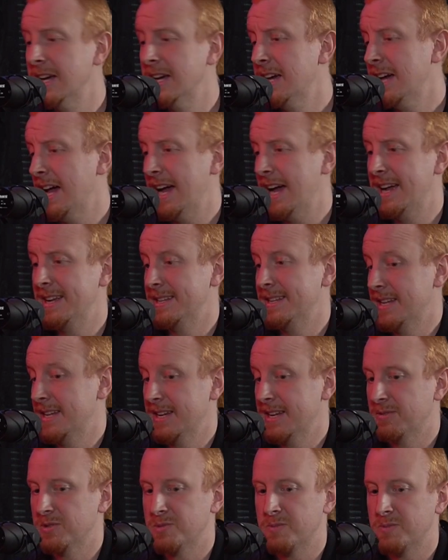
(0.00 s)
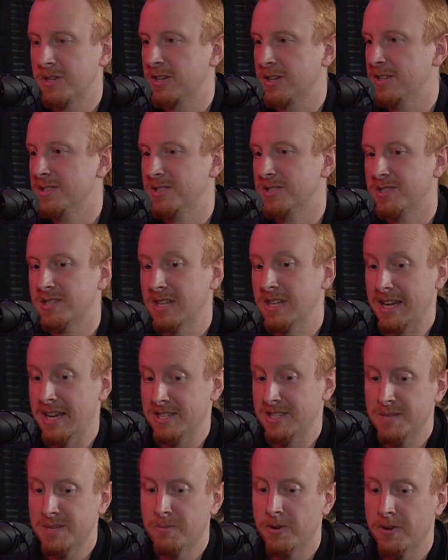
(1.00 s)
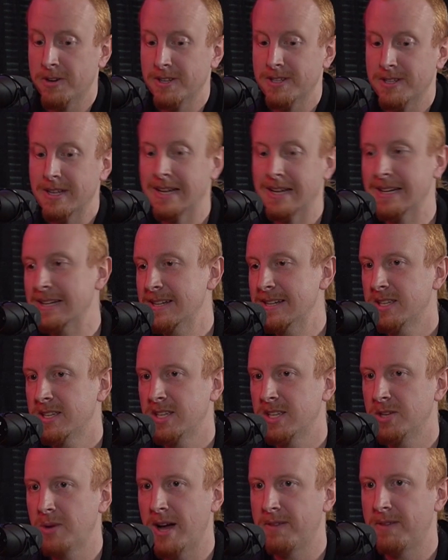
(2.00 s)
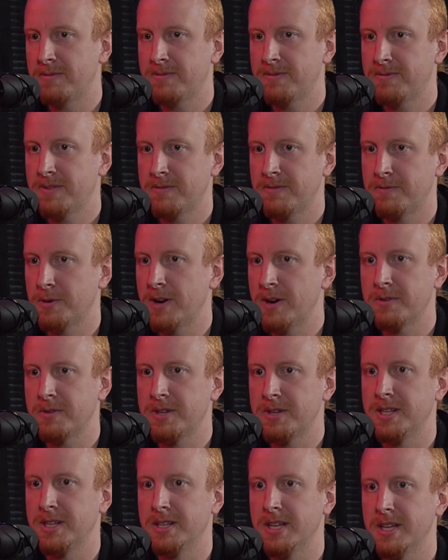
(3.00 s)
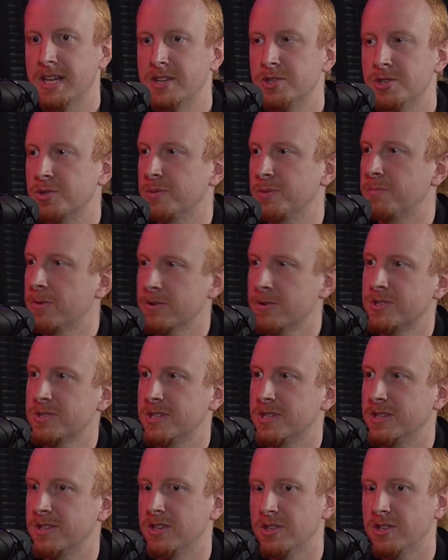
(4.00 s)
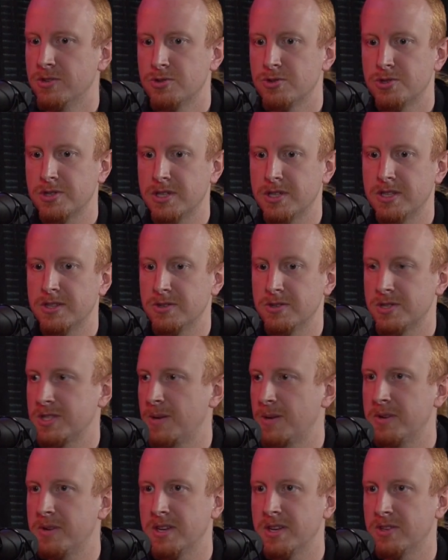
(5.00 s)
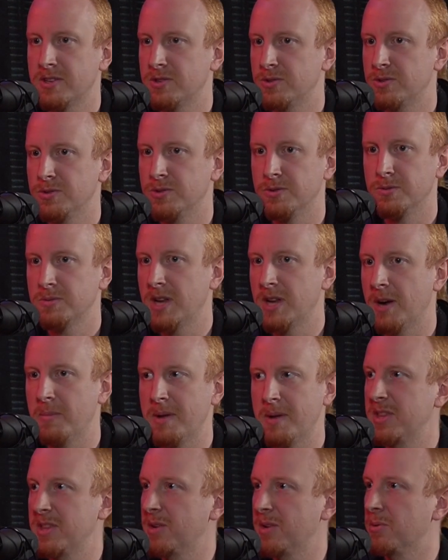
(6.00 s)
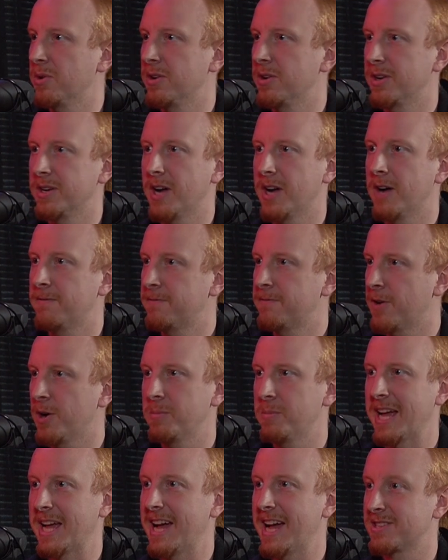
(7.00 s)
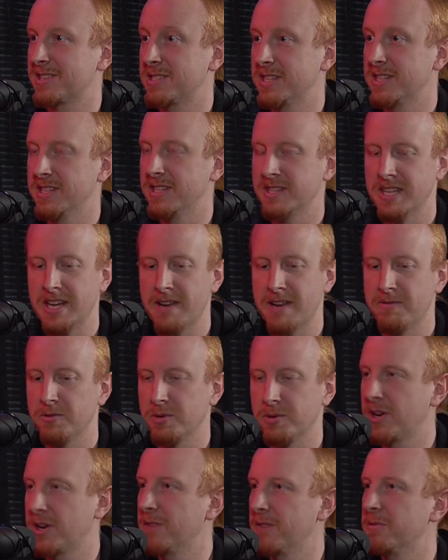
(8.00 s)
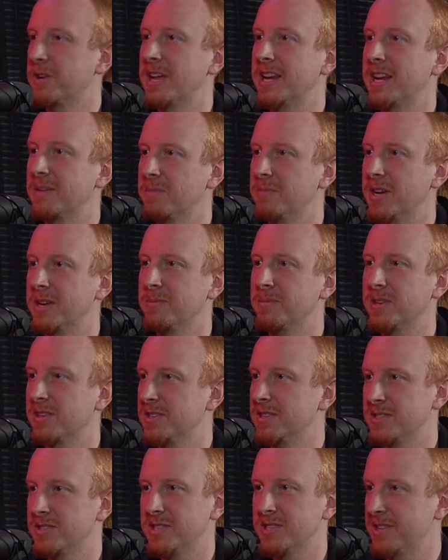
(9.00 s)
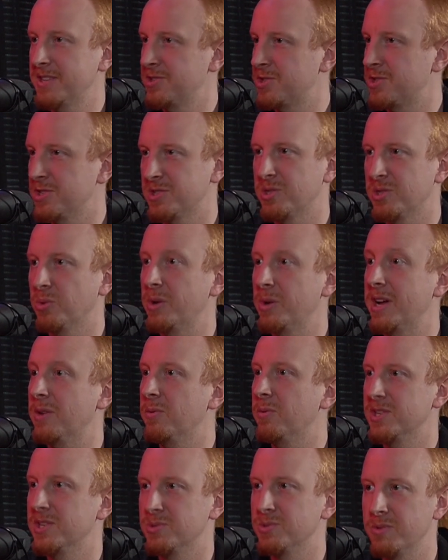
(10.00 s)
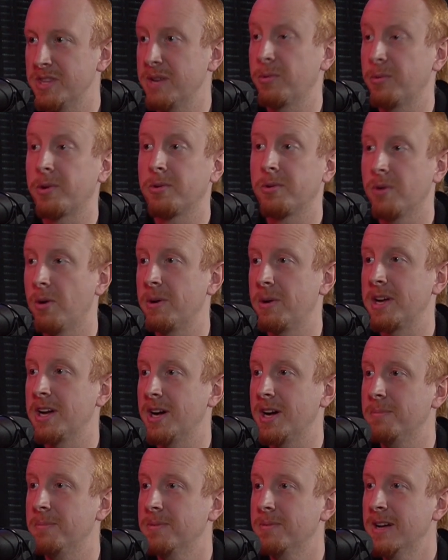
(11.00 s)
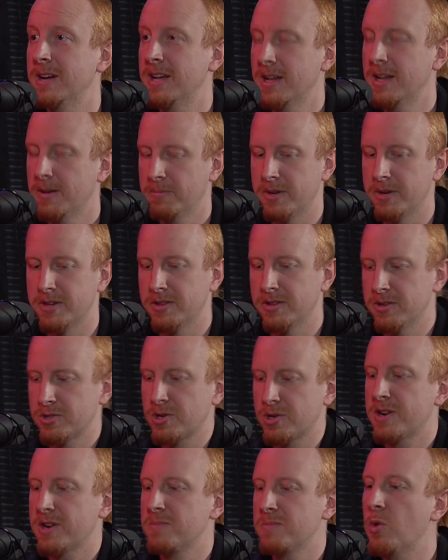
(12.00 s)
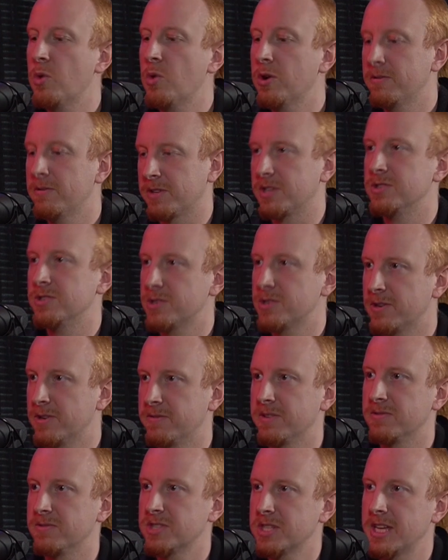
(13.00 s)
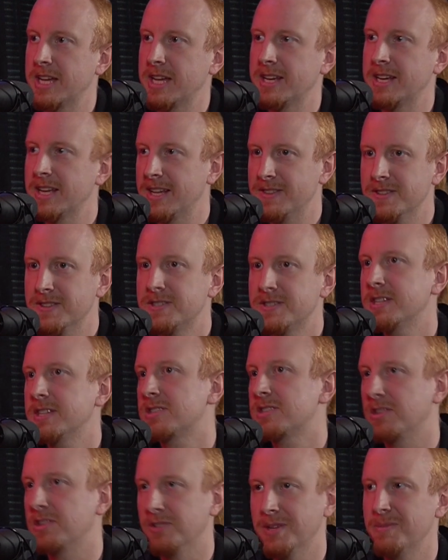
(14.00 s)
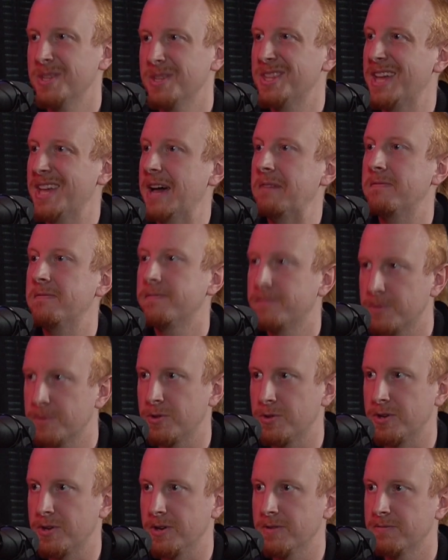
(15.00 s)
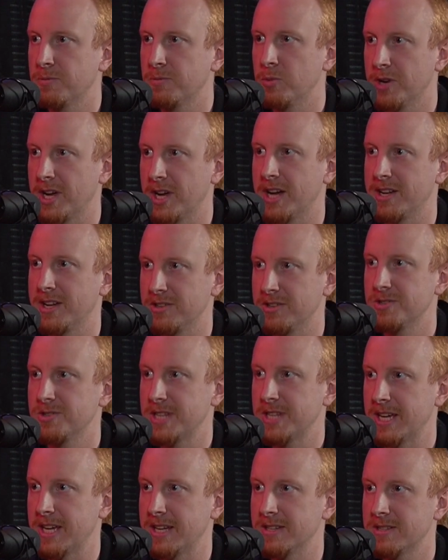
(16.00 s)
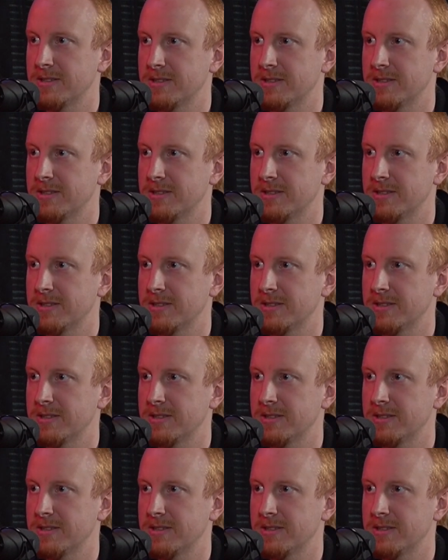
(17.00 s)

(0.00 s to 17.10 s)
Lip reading: And it was because, as he put it, you have, for every injured person, usually there's somebody who, maybe they were in a farming accident and they never recovered any money because that's just the way it was when they were growing up. But there's already more of a conservative slant, and this seeks to limit that further, from what I understand.